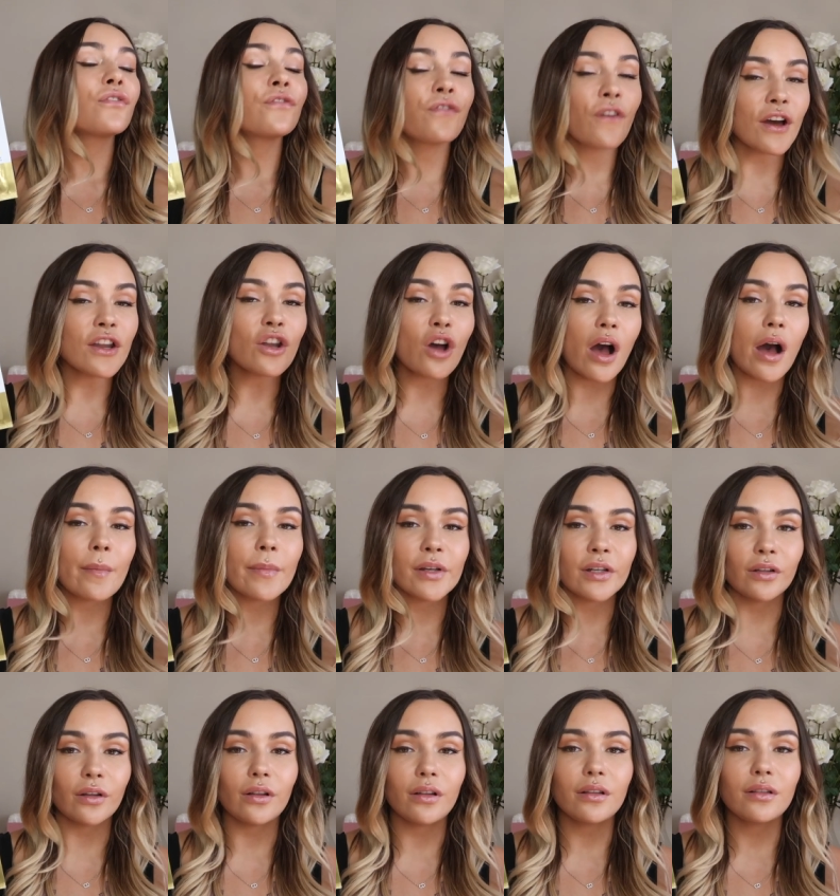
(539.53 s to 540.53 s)

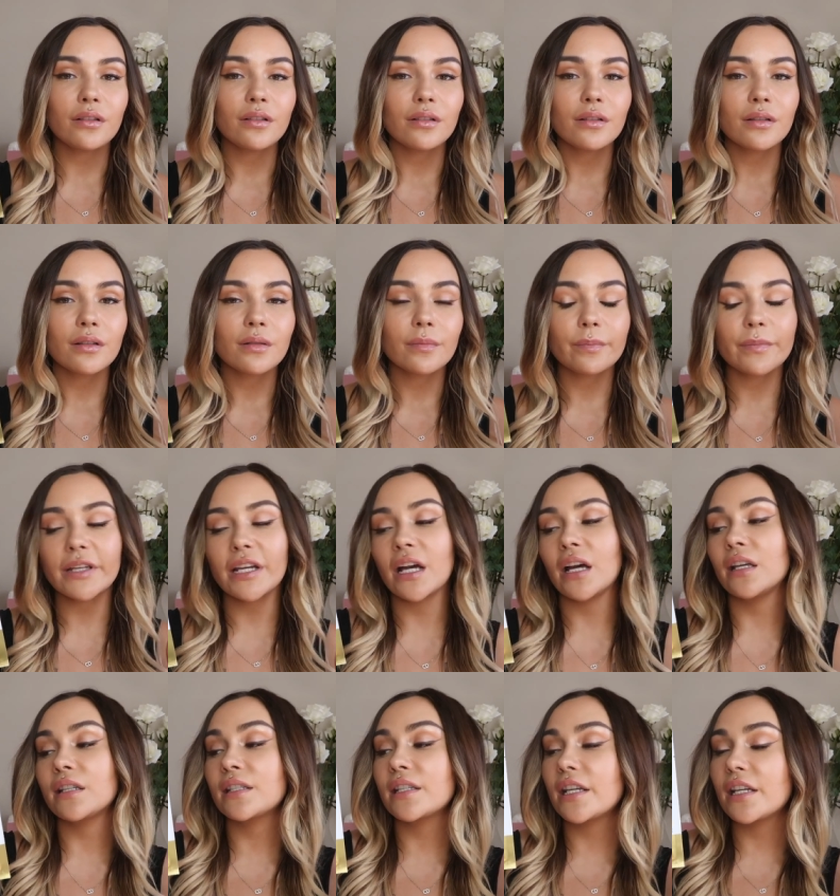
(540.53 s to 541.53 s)
phenomenal
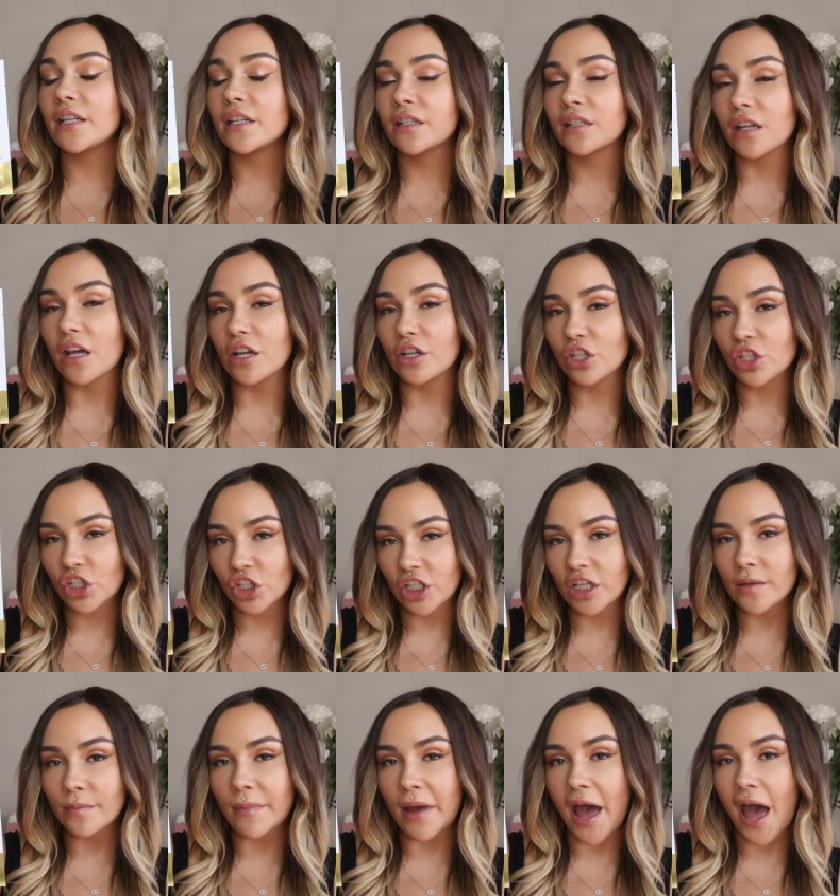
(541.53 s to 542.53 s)
because it is a
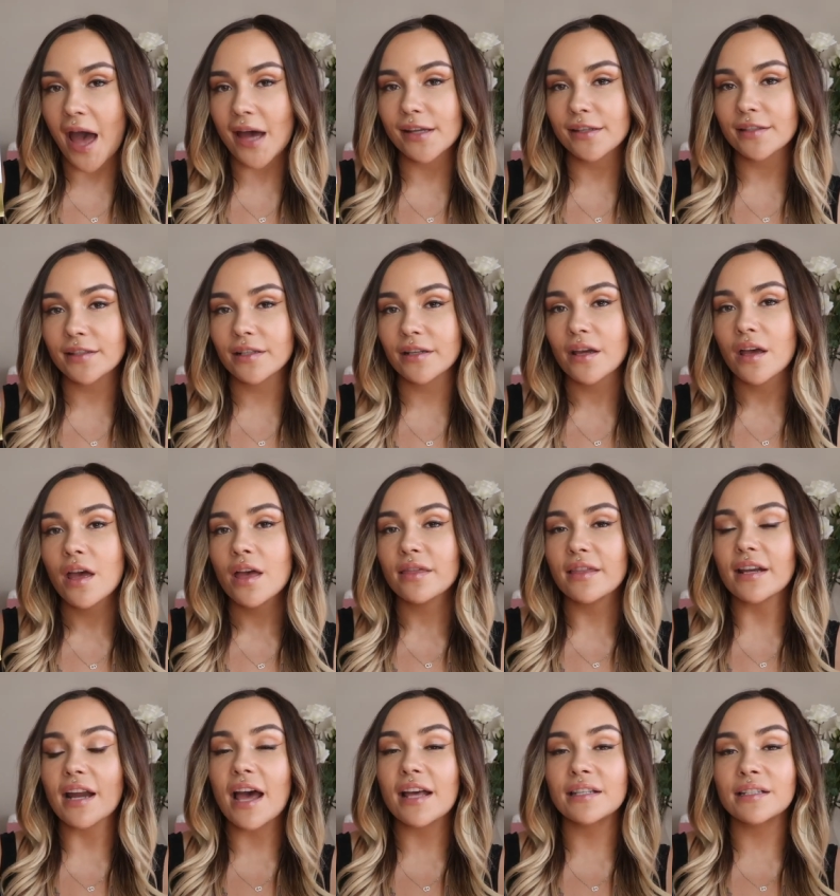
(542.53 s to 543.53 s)
sheet mask
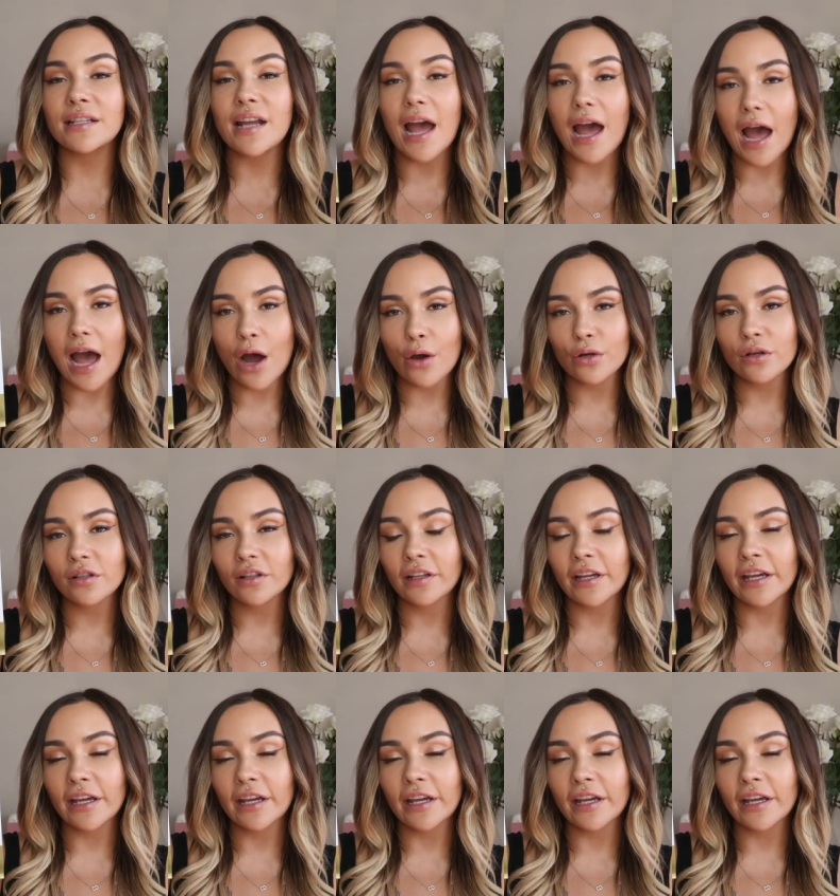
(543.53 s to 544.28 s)
that has an outer